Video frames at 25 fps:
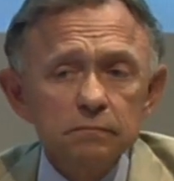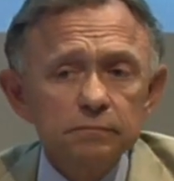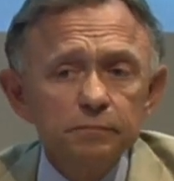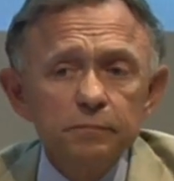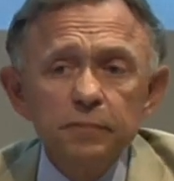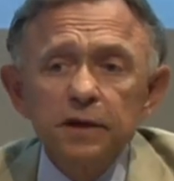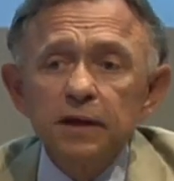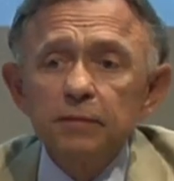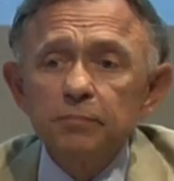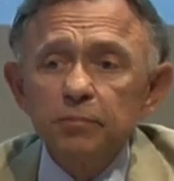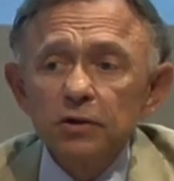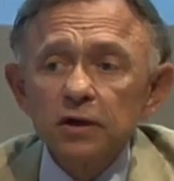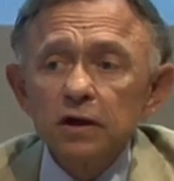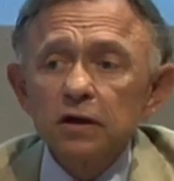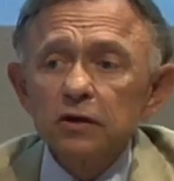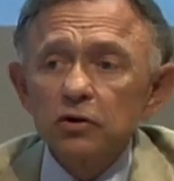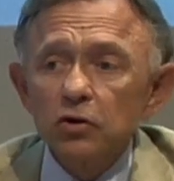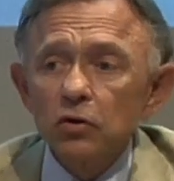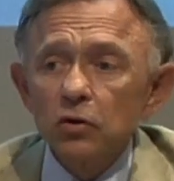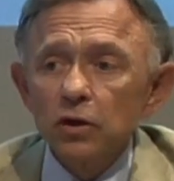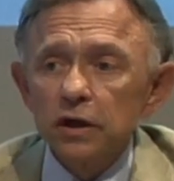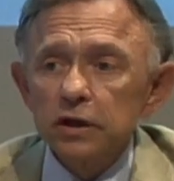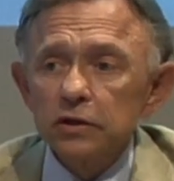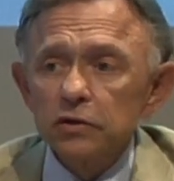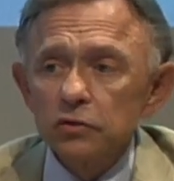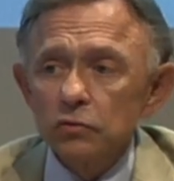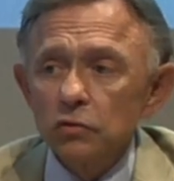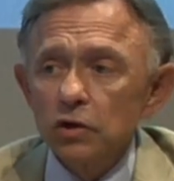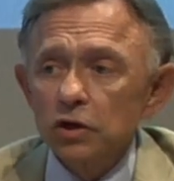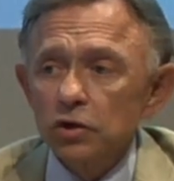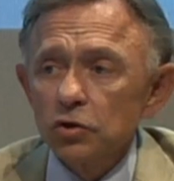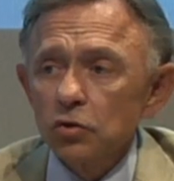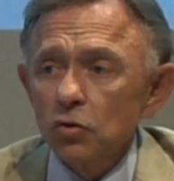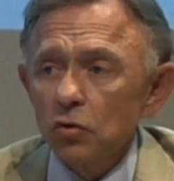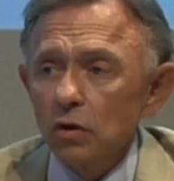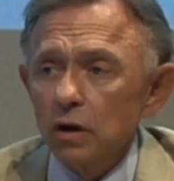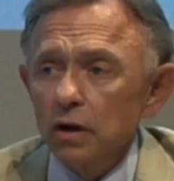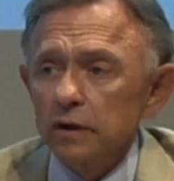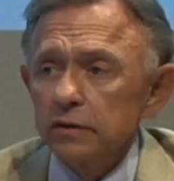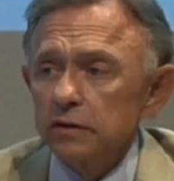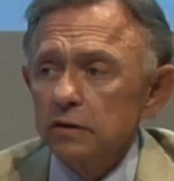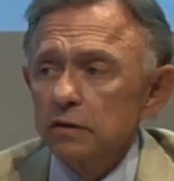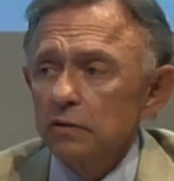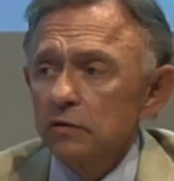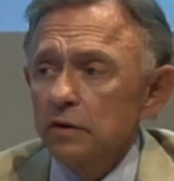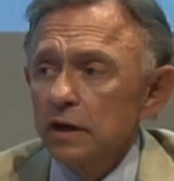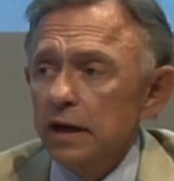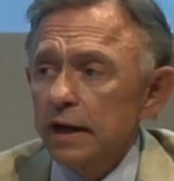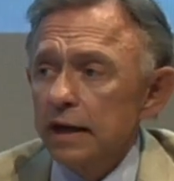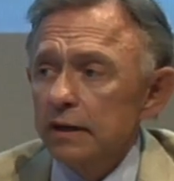people are going to ignore it.
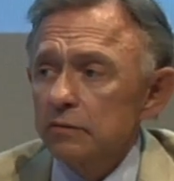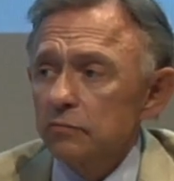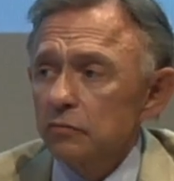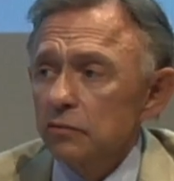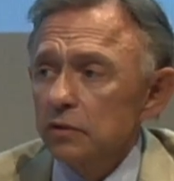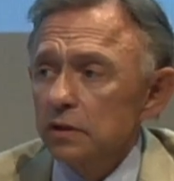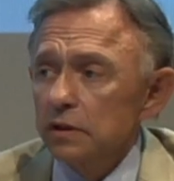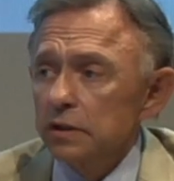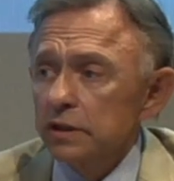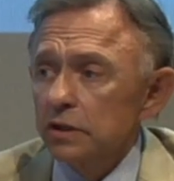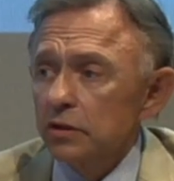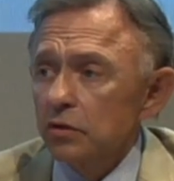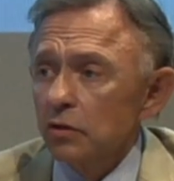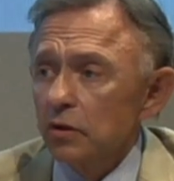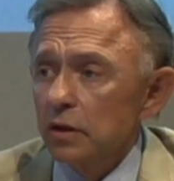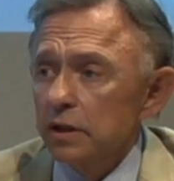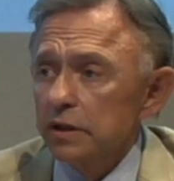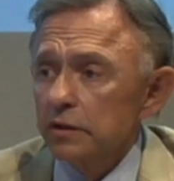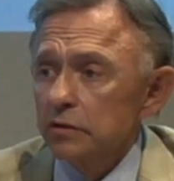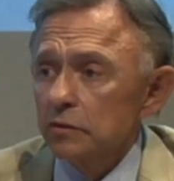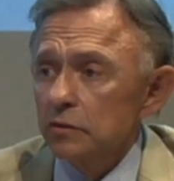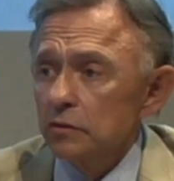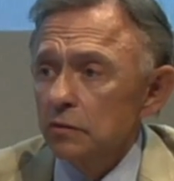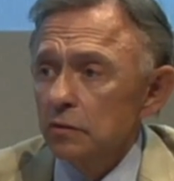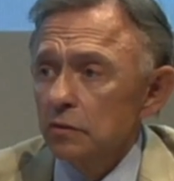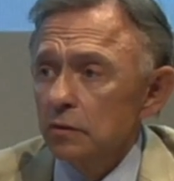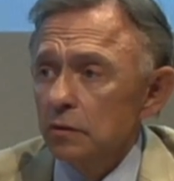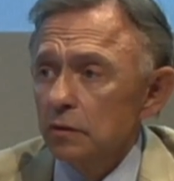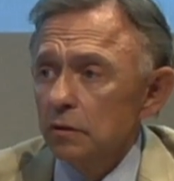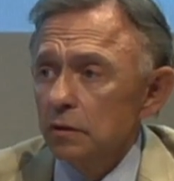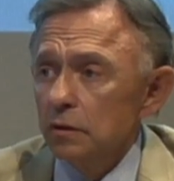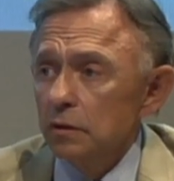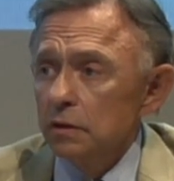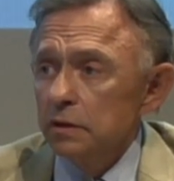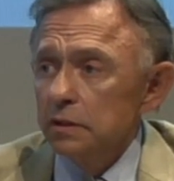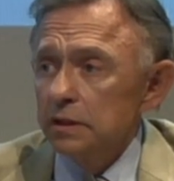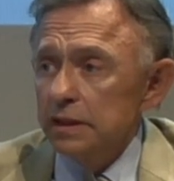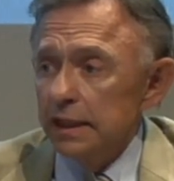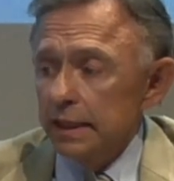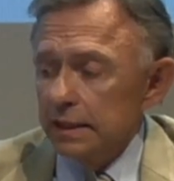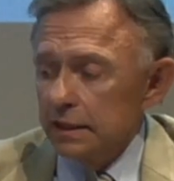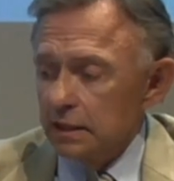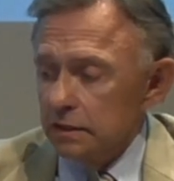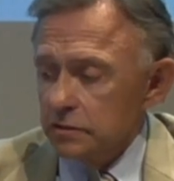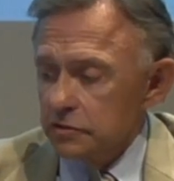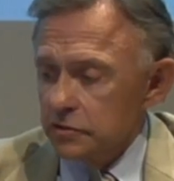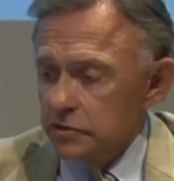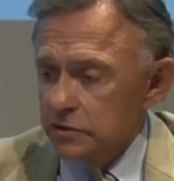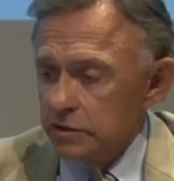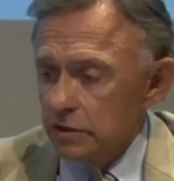They're not really going to take
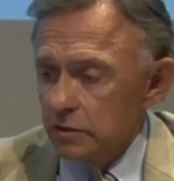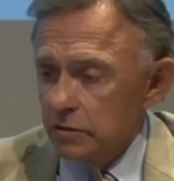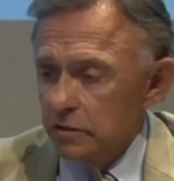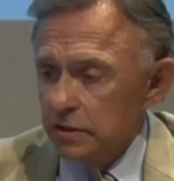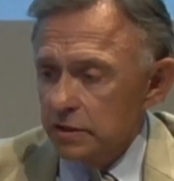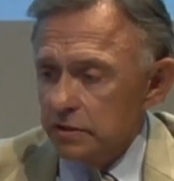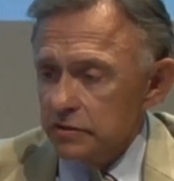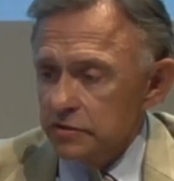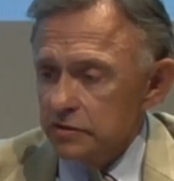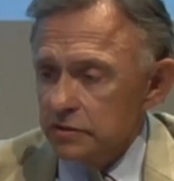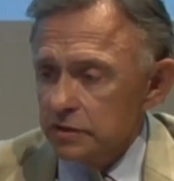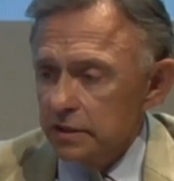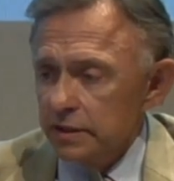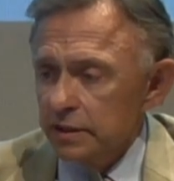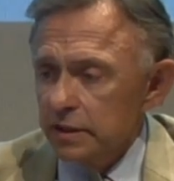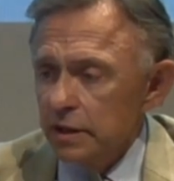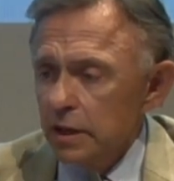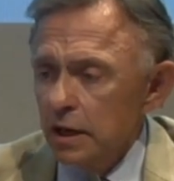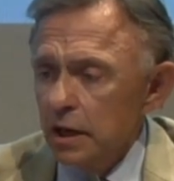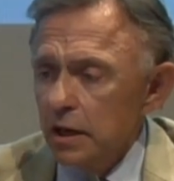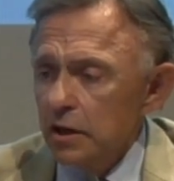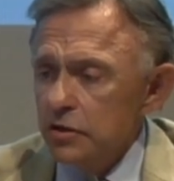it seriously.